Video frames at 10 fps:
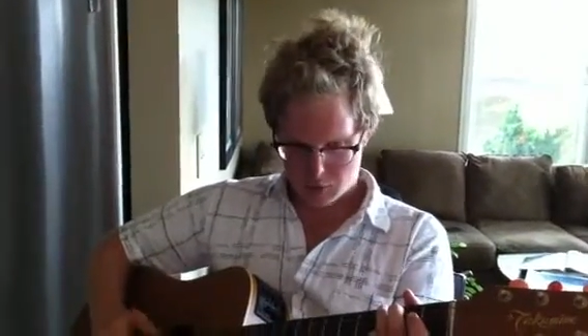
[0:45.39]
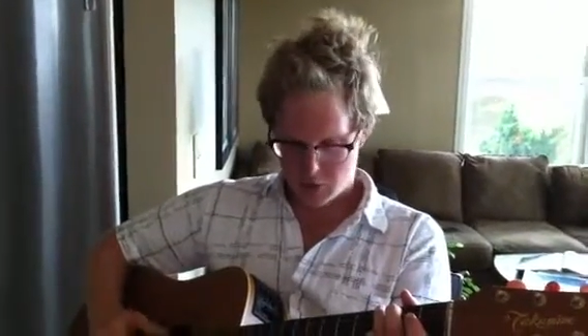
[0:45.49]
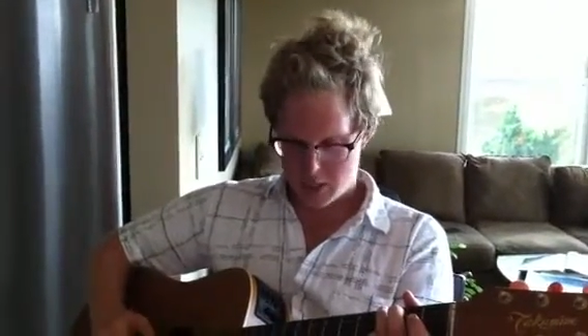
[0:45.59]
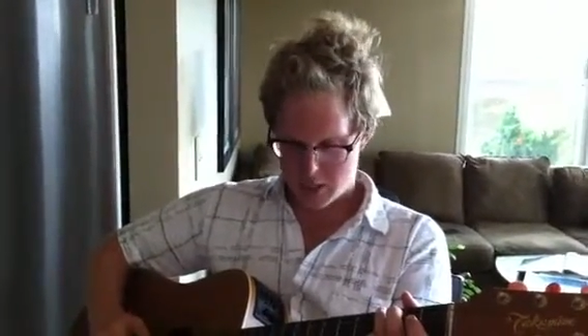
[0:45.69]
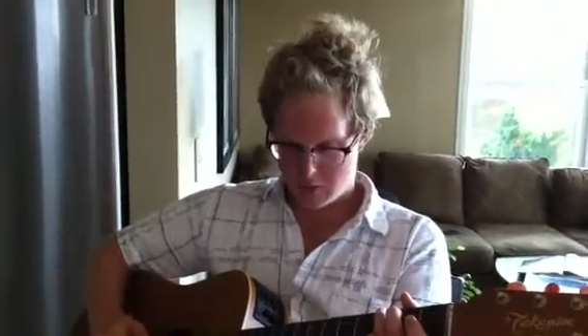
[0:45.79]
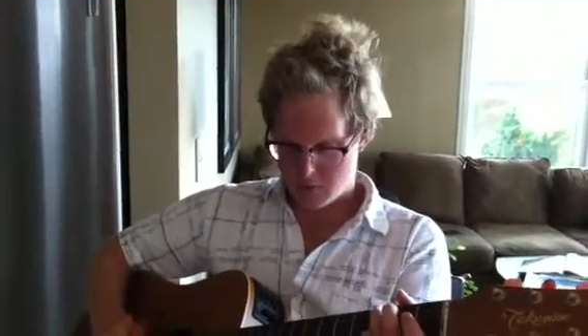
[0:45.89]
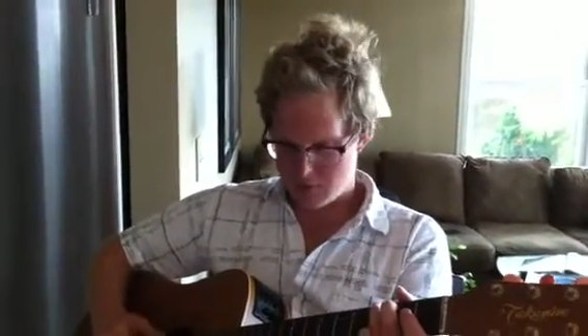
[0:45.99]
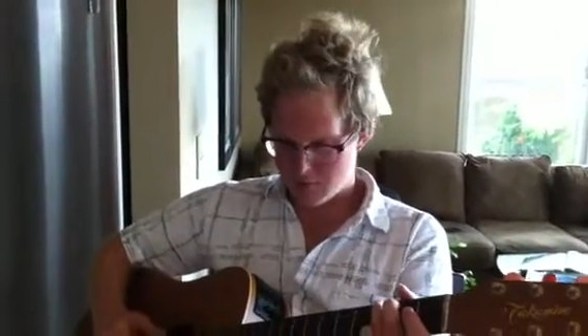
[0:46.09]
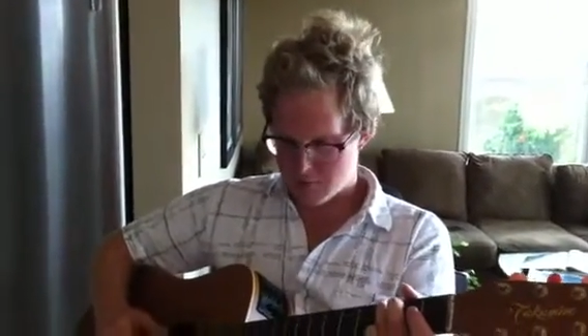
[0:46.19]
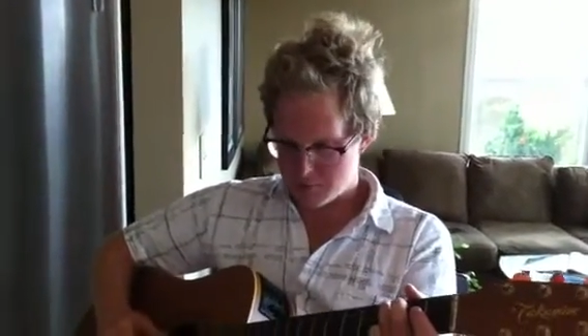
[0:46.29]
Drinking
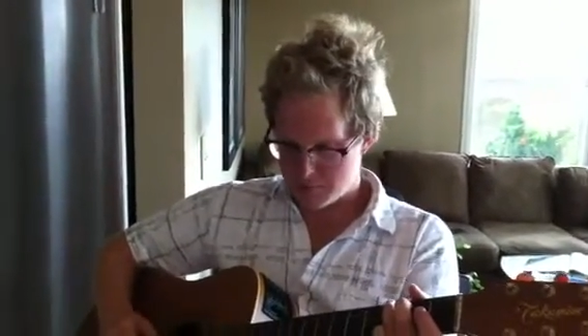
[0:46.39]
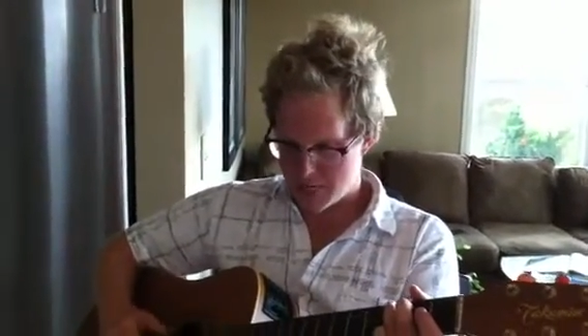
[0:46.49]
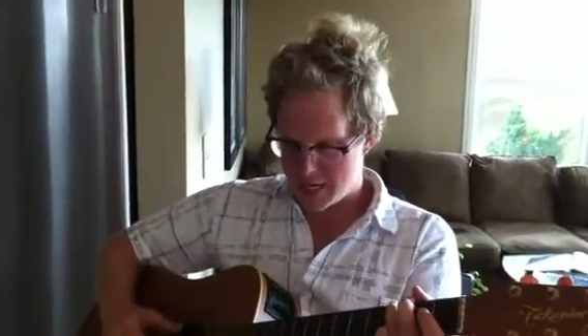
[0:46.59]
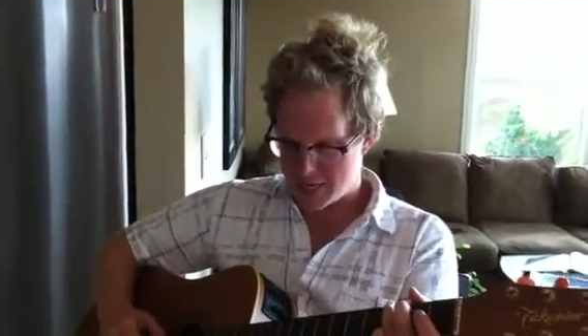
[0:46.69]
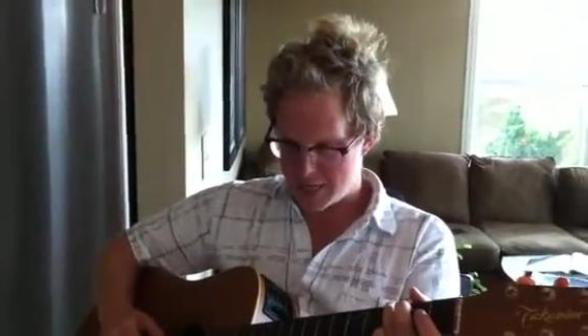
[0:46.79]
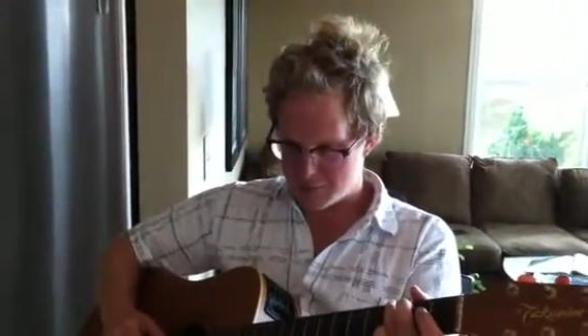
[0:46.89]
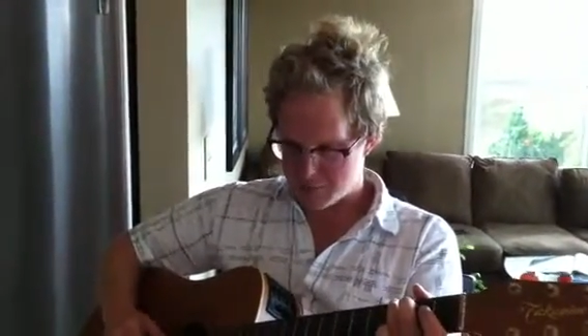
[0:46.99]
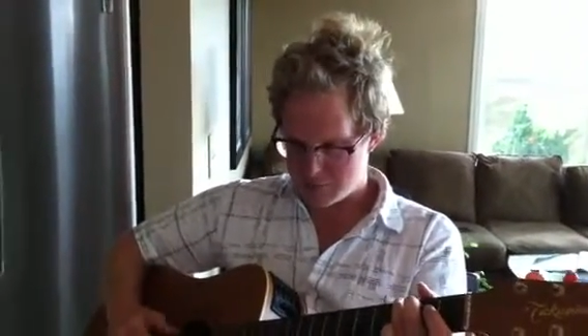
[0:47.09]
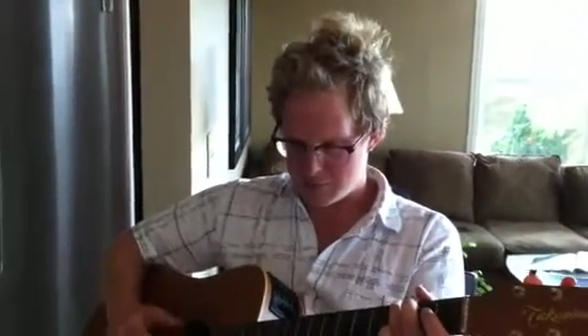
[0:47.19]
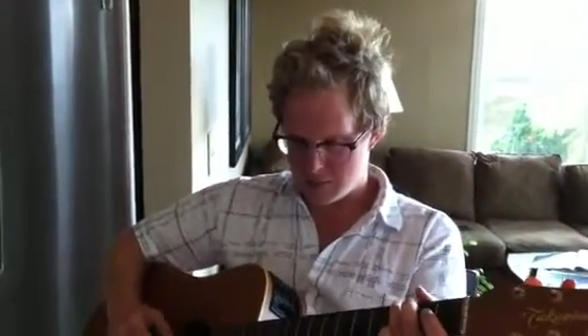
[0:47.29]
rum from the
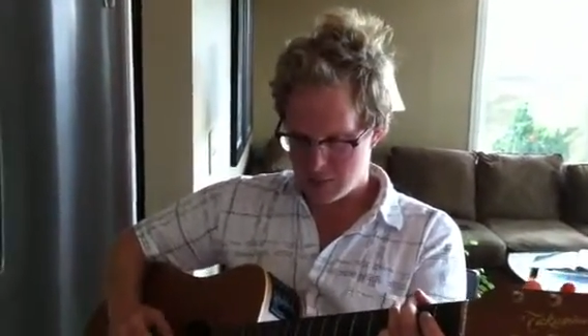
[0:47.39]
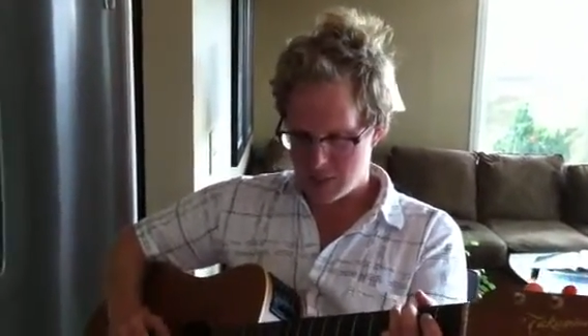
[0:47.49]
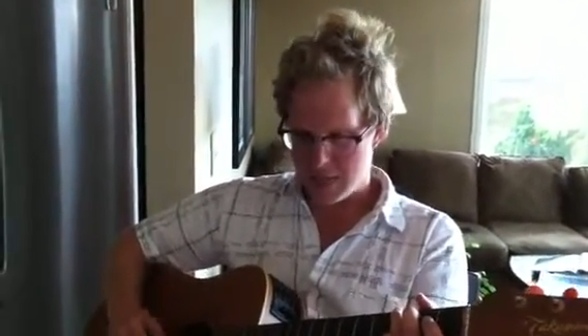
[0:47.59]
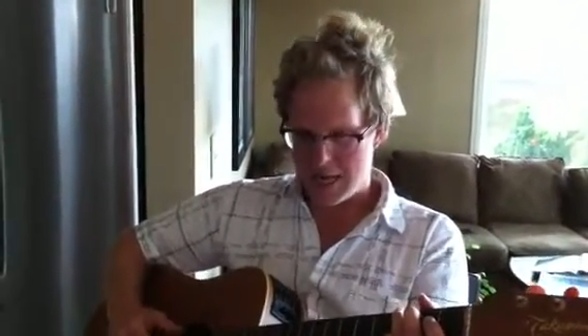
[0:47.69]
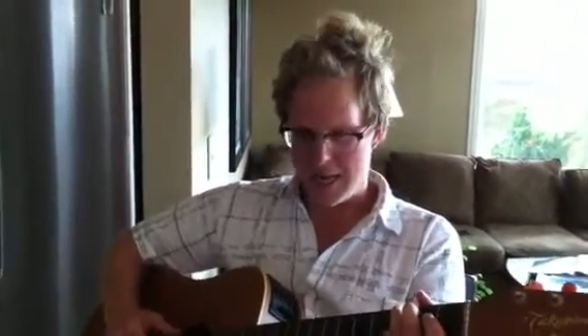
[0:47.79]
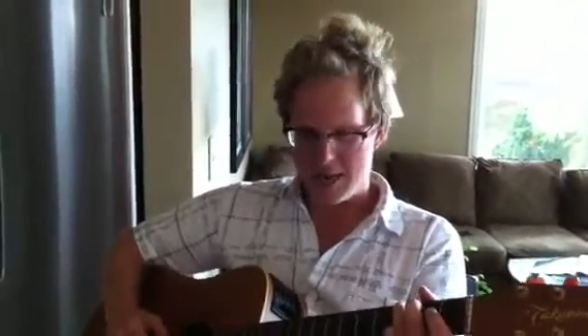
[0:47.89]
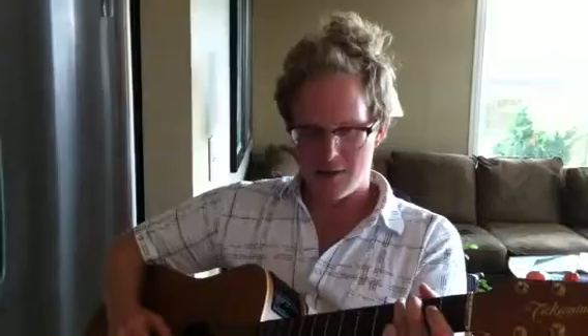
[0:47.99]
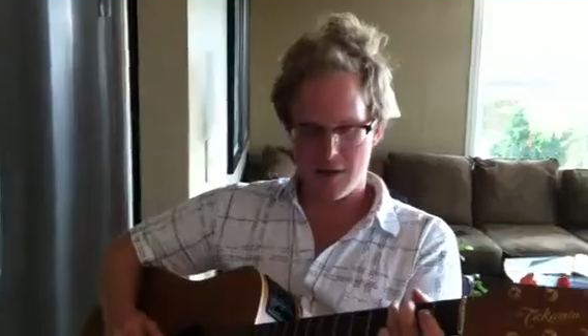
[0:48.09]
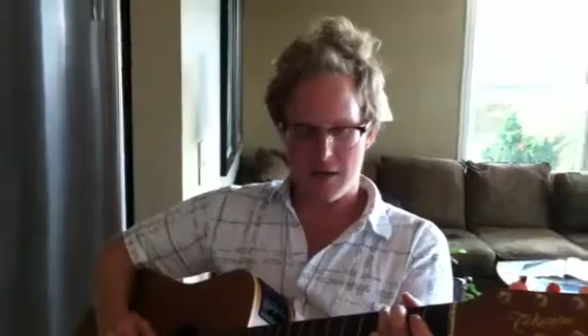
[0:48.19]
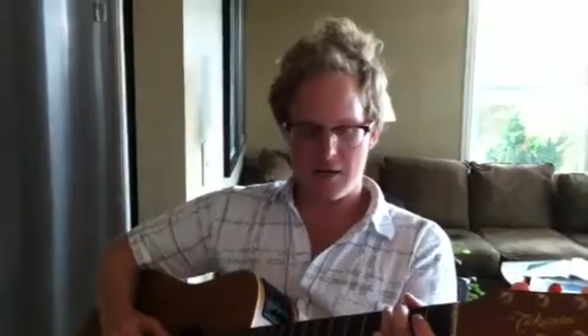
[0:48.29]
pineapple
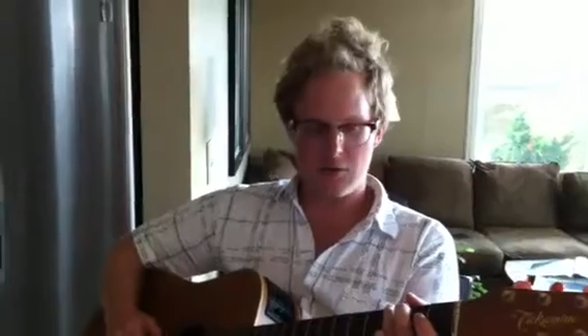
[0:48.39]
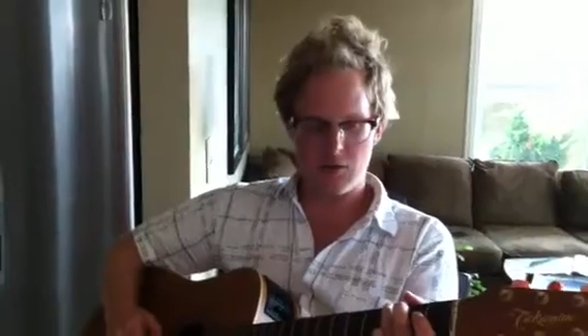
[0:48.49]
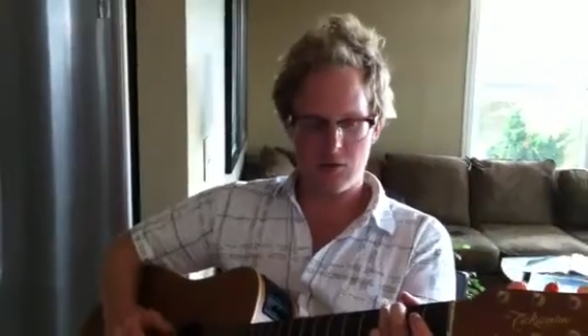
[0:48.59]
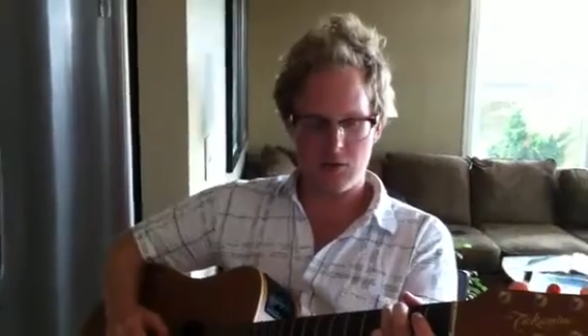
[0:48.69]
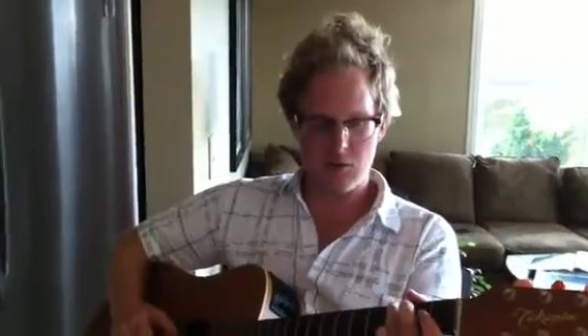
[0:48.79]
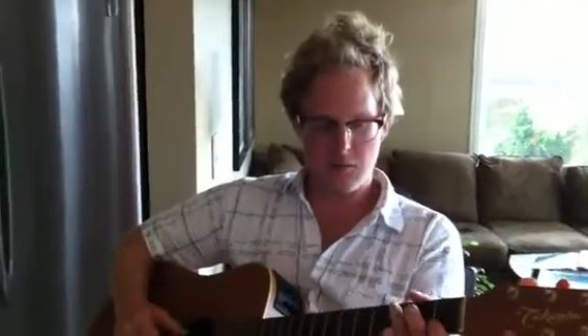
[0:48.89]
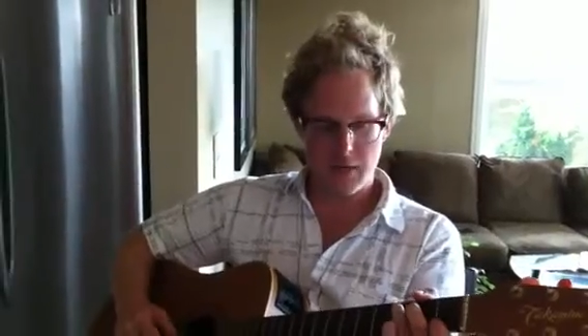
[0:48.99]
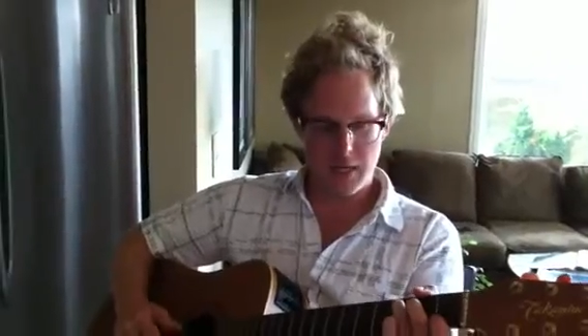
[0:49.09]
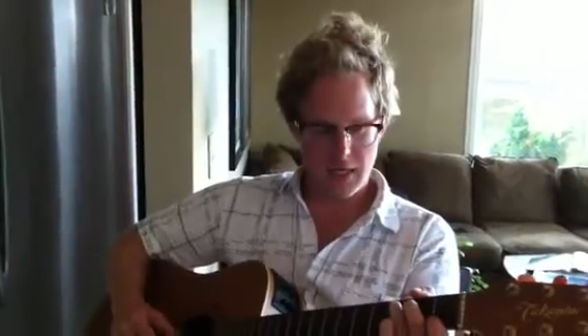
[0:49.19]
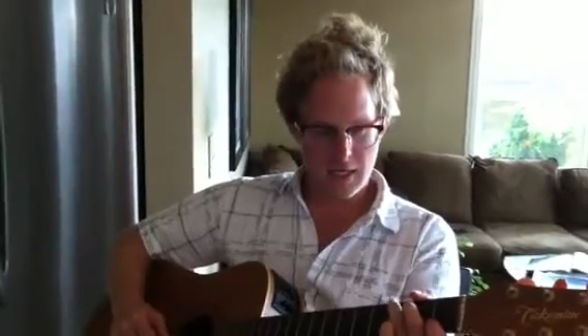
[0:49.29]
out on Honolulu
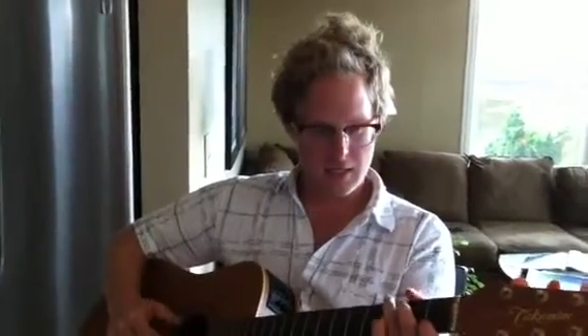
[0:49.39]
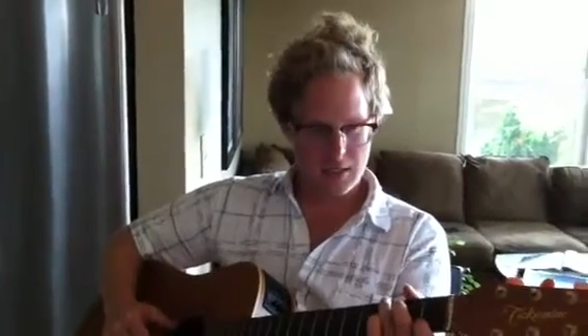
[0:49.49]
Bay.